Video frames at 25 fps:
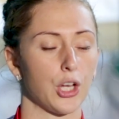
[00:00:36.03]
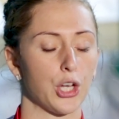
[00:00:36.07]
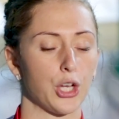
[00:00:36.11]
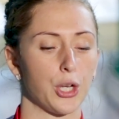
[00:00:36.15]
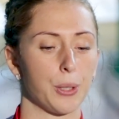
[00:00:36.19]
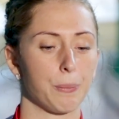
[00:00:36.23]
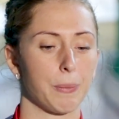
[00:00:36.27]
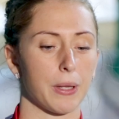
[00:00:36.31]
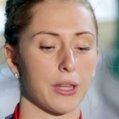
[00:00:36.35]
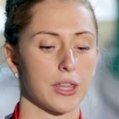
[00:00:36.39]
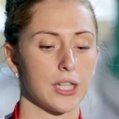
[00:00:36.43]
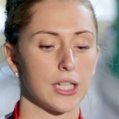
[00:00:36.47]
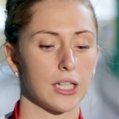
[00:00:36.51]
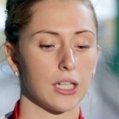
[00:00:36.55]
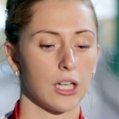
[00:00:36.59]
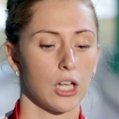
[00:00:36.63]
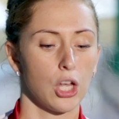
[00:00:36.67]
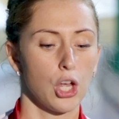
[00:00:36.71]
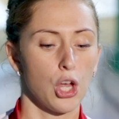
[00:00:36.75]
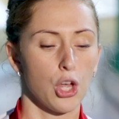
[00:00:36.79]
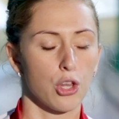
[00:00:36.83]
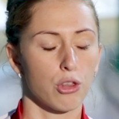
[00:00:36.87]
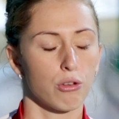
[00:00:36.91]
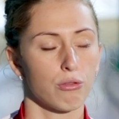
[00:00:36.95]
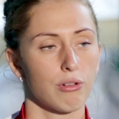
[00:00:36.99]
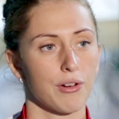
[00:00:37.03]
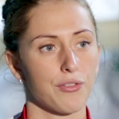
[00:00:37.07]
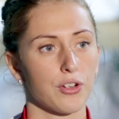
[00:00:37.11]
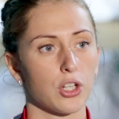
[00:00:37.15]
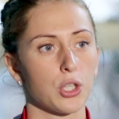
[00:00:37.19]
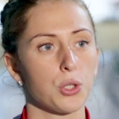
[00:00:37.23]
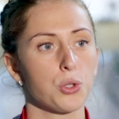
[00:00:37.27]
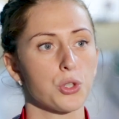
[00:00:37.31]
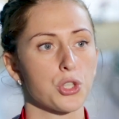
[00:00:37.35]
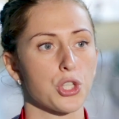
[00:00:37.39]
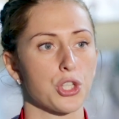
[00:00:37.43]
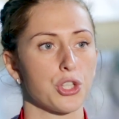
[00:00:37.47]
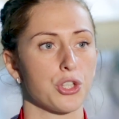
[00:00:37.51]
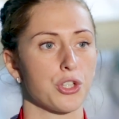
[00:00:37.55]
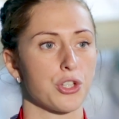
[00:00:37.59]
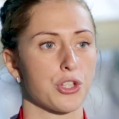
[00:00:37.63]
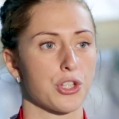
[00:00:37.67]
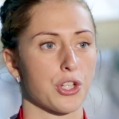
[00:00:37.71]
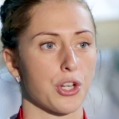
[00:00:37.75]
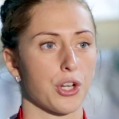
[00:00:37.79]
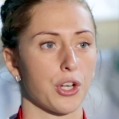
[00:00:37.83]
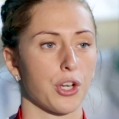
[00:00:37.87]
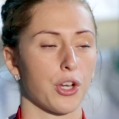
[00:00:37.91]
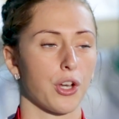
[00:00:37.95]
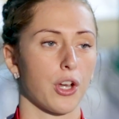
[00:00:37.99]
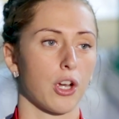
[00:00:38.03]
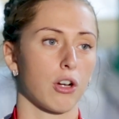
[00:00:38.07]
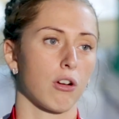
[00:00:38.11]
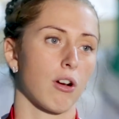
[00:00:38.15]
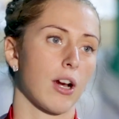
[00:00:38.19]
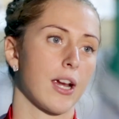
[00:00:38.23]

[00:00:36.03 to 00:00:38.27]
I think the Revolution's a